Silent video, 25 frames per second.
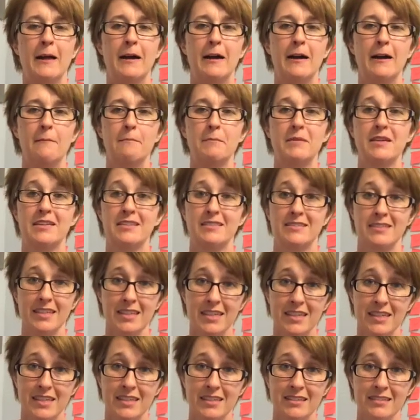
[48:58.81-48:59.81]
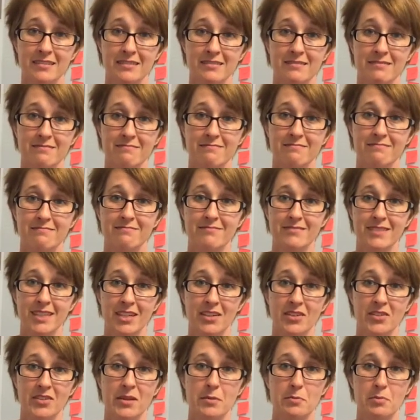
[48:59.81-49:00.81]
um, because then
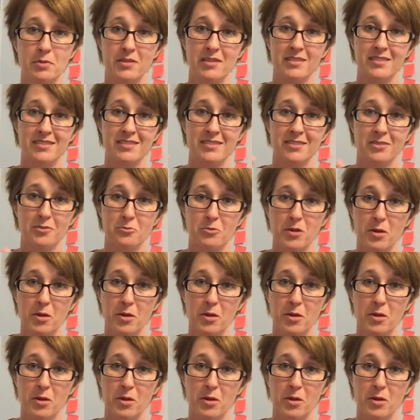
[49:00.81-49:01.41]
you know they put this little